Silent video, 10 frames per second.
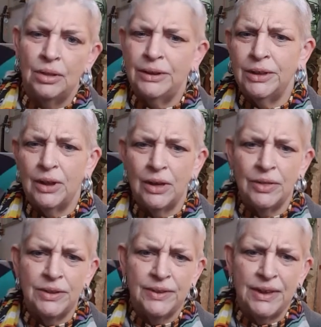Look at all
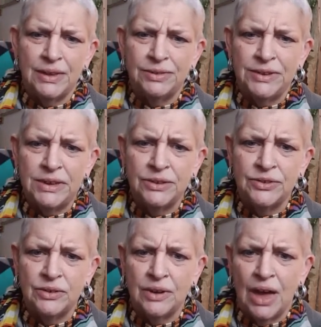these
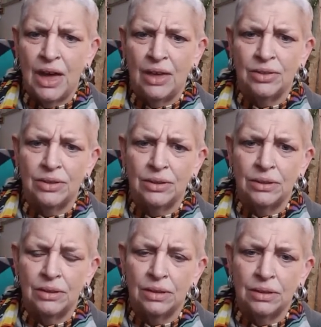antiques you got.
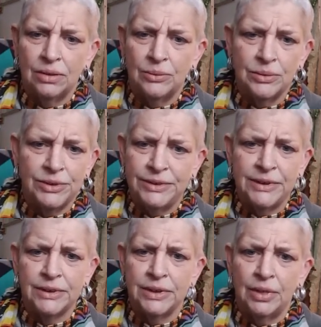
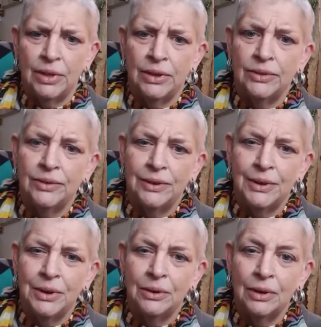Ridiculous, you
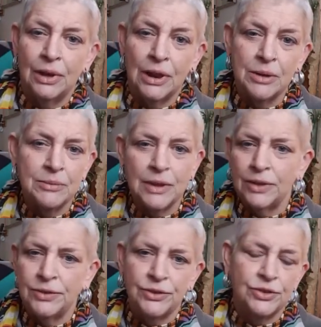know? And I mean,
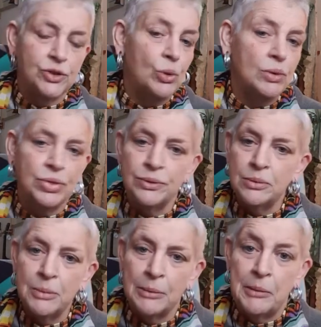it's just going through
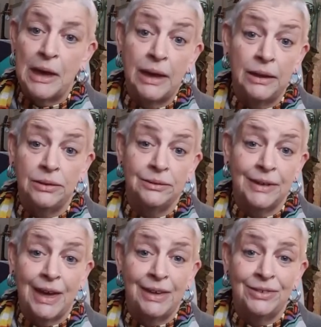my mind
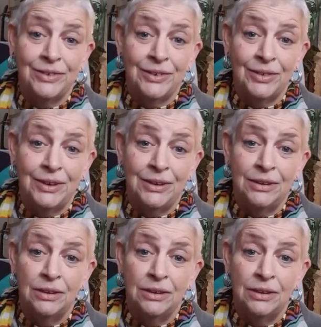constantly.